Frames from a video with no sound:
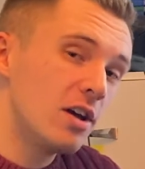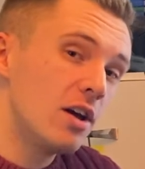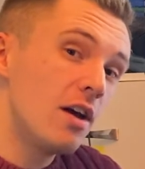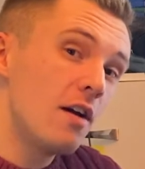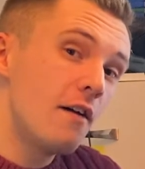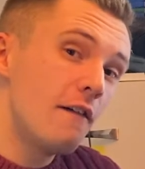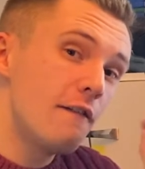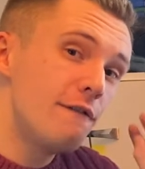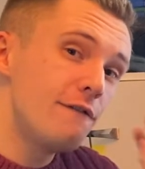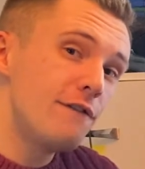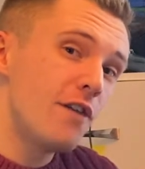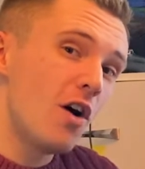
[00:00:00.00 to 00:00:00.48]

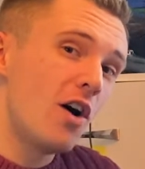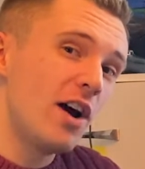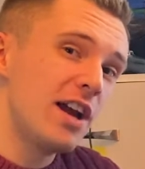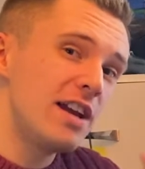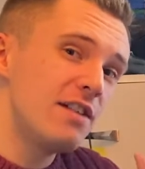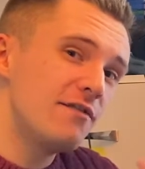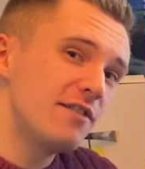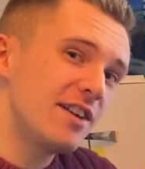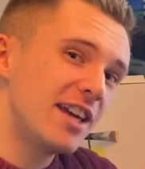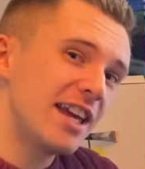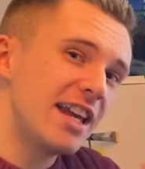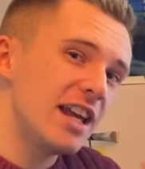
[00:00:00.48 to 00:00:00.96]
5
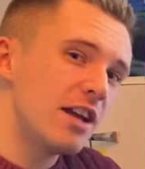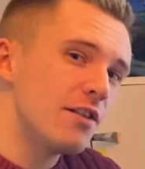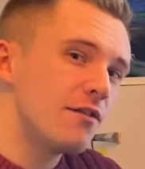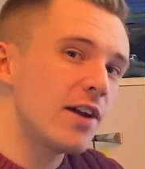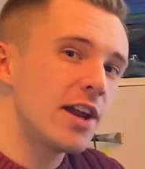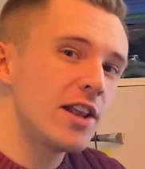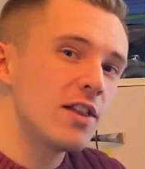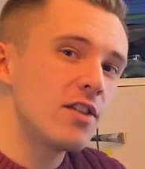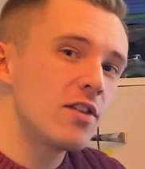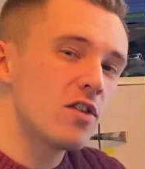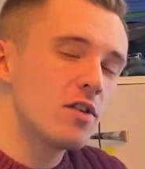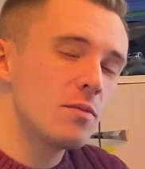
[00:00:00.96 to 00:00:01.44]
key
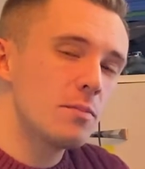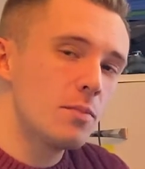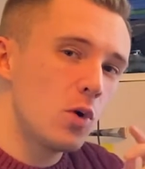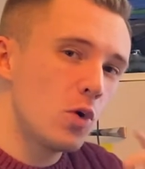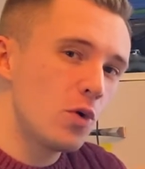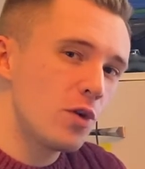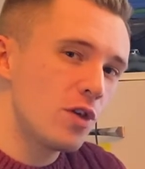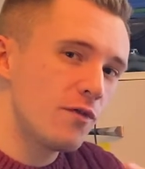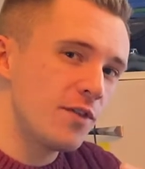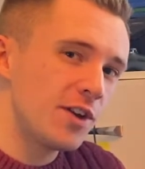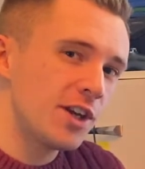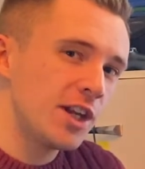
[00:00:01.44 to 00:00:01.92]
events. Pause
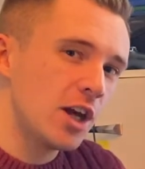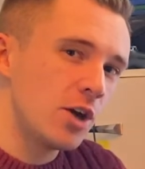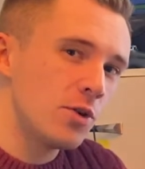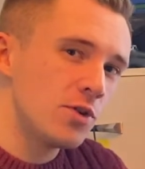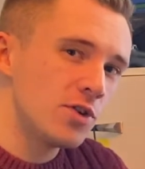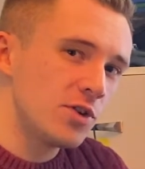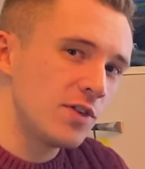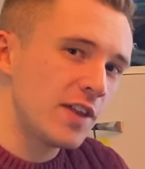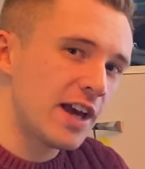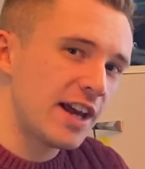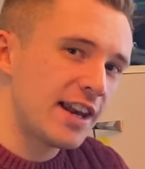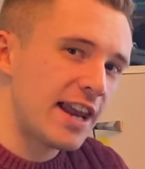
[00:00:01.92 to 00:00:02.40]
the video and do
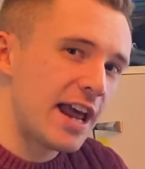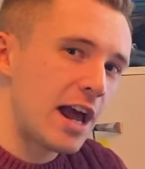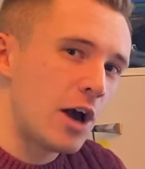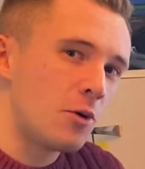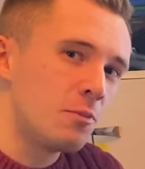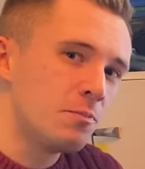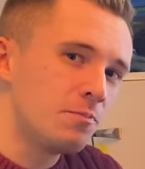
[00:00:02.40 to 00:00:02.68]
that now.